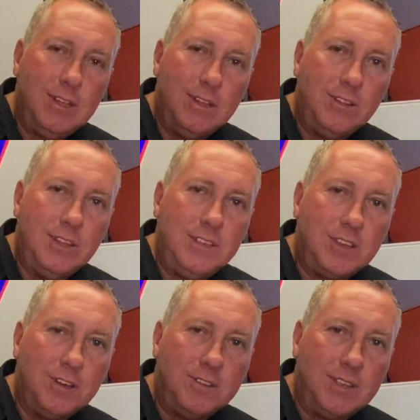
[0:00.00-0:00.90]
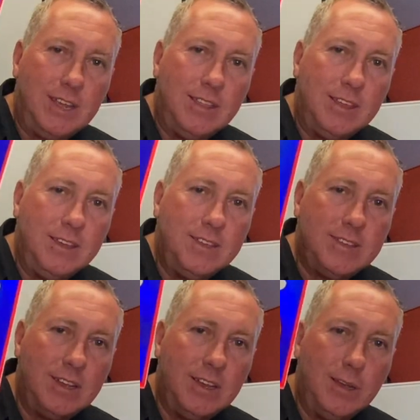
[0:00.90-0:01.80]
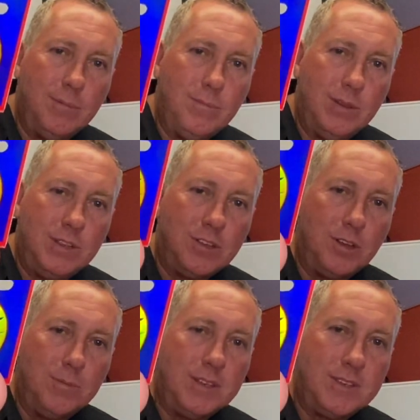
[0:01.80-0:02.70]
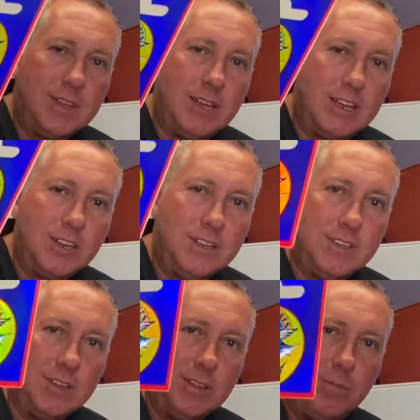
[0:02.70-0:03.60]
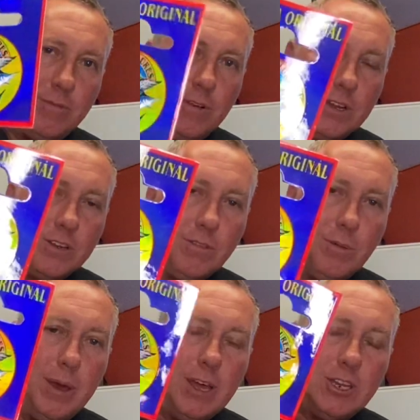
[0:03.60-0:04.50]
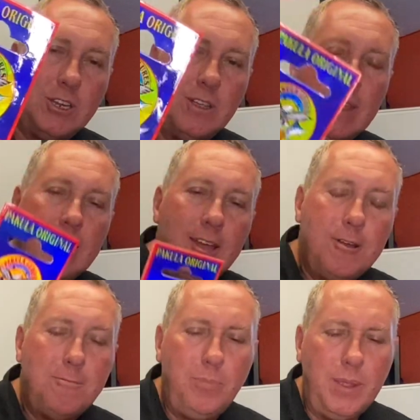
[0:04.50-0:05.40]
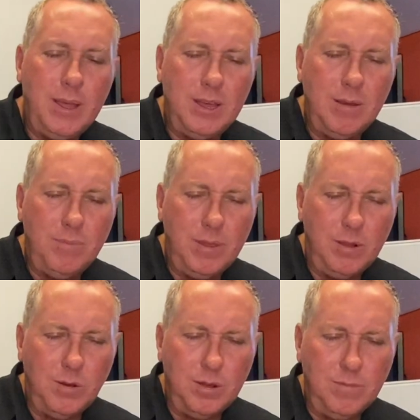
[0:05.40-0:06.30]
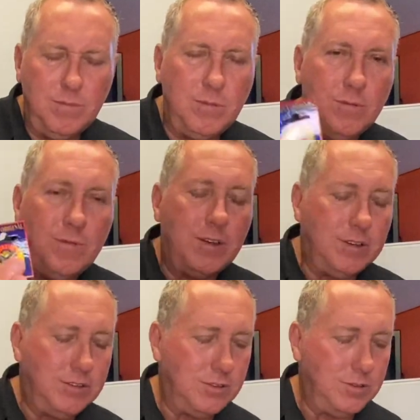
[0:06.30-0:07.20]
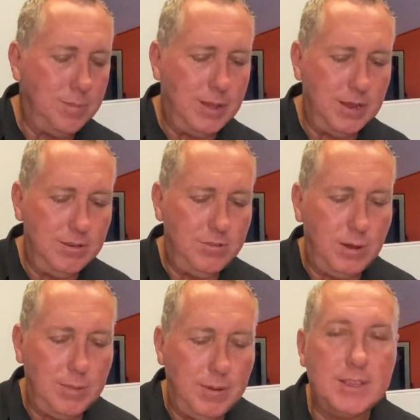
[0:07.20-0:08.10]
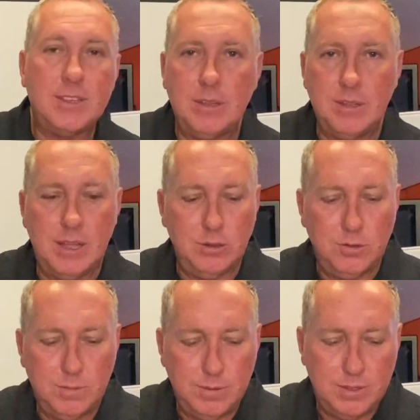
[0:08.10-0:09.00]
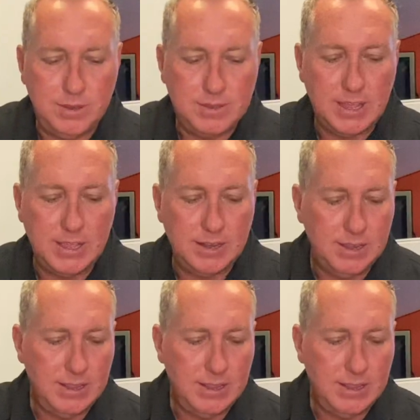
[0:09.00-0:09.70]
on the East Coast to get these. We just got them yesterday actually, so they're fresh off the batch. They're quite good value too, they're about 20 bucks a lure with the discount.